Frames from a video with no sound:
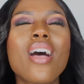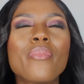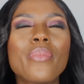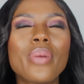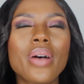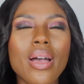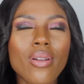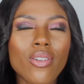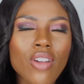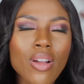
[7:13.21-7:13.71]

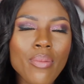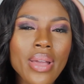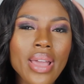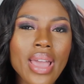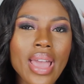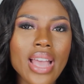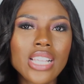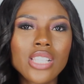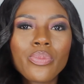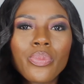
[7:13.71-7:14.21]
But I can run my
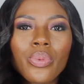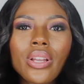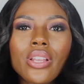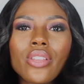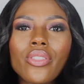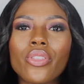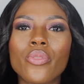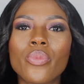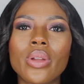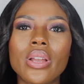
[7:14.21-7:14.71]
hands
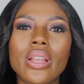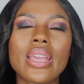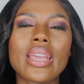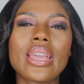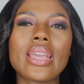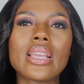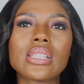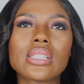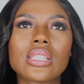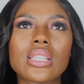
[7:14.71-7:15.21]
through pretty
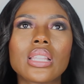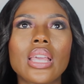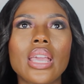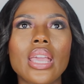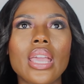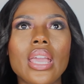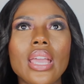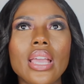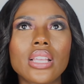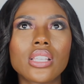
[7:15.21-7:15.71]

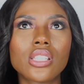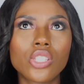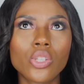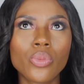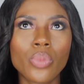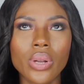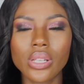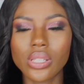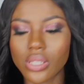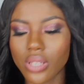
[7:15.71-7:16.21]
easily. It's
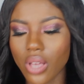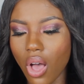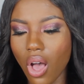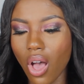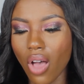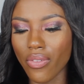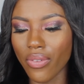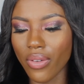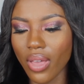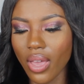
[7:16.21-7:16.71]
super
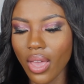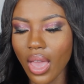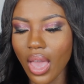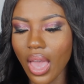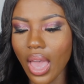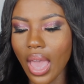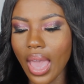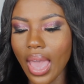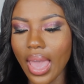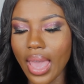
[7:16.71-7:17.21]
soft,
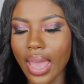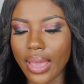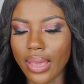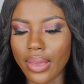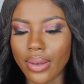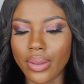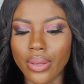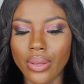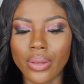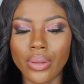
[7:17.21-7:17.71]

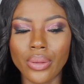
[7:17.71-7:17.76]
and